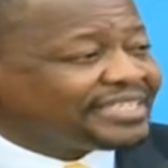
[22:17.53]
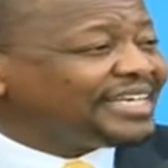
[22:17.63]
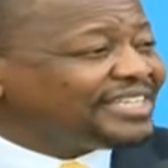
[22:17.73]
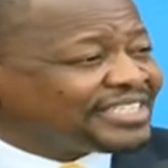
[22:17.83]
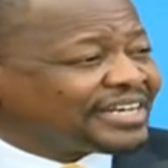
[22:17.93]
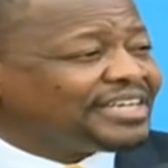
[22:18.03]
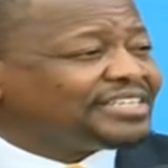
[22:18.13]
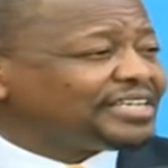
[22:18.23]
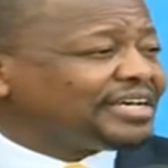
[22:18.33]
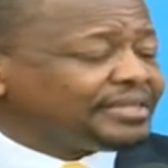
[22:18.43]

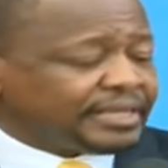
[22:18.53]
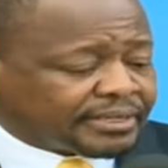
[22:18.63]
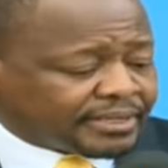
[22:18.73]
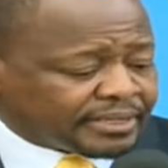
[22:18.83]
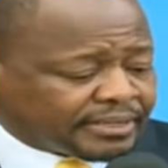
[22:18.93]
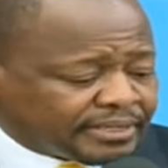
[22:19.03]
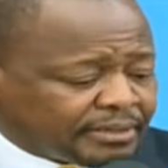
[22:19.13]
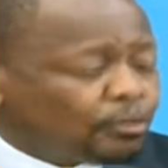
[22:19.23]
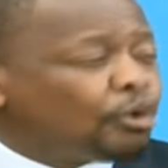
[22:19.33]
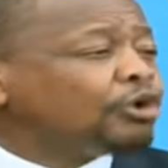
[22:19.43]
eateries, the
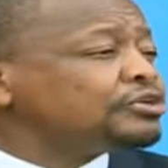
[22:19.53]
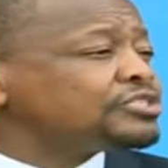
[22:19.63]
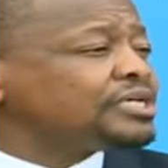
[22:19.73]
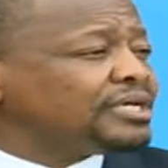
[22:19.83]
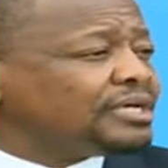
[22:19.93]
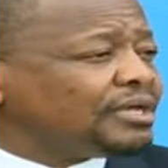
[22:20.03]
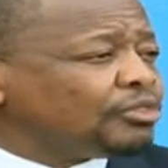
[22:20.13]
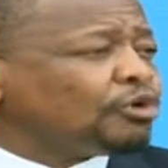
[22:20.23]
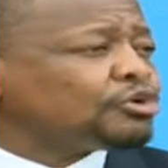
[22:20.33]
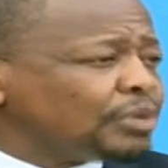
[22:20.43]
malls,
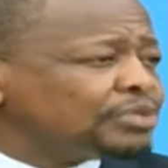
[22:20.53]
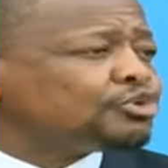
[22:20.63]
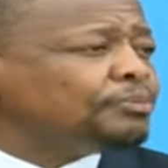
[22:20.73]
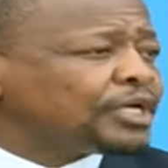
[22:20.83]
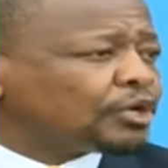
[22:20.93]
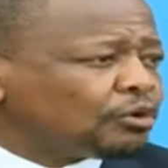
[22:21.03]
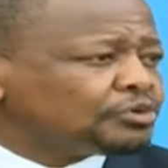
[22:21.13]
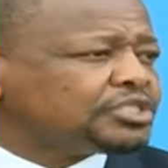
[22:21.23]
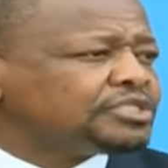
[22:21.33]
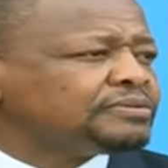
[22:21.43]
those ones will be
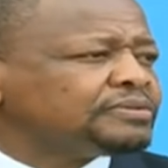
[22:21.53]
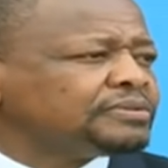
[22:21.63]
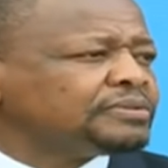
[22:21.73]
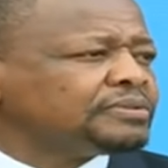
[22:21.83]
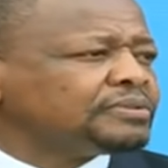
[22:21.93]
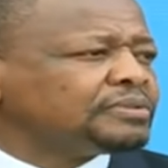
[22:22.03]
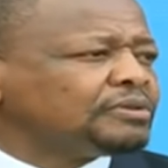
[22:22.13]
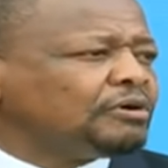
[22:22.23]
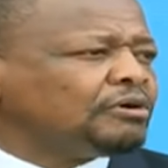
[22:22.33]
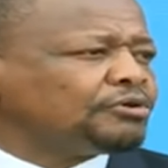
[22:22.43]
closed
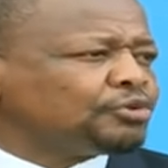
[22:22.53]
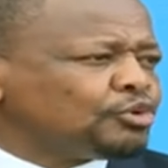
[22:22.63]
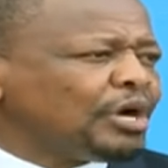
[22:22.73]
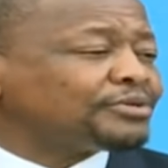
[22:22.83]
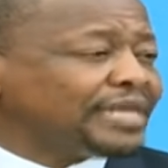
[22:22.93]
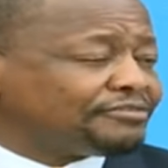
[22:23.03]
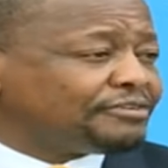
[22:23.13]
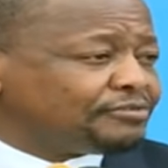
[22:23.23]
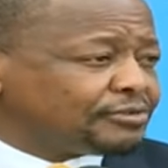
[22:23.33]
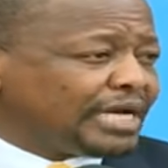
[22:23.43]
or throughout
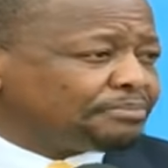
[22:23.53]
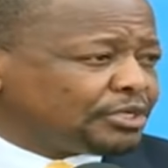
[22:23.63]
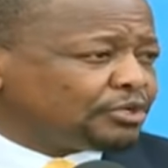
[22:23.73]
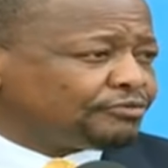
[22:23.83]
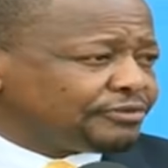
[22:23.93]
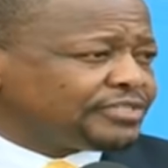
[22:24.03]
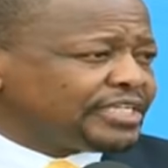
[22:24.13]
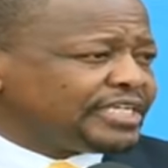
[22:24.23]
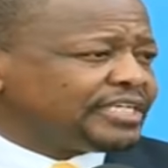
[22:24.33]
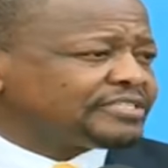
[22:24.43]
that period of
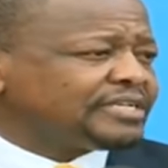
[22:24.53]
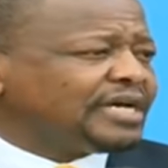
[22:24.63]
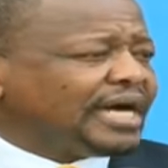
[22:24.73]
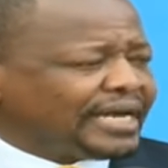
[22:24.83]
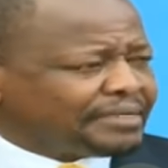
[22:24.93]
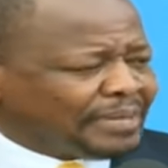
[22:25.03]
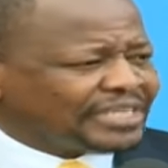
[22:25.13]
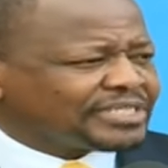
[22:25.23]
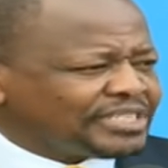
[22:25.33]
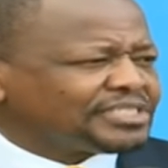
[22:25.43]
15 days. And
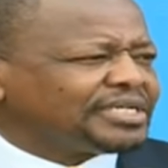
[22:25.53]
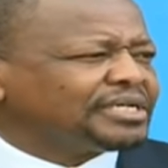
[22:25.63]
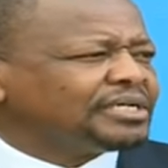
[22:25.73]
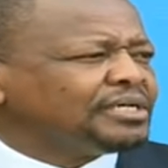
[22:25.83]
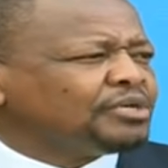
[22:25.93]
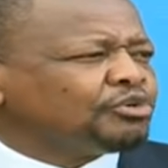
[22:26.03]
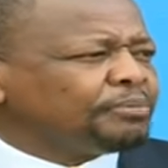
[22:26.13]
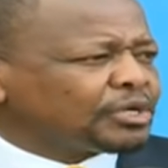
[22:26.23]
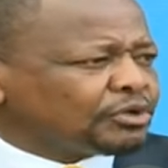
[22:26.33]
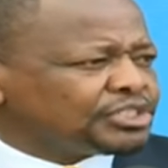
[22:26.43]
mass testing will
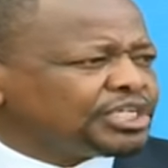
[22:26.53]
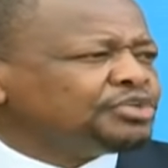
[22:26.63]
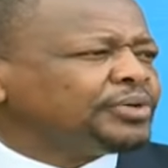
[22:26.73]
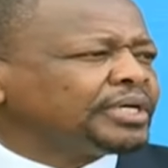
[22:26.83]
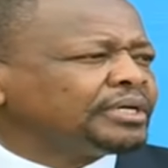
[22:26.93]
be continuing.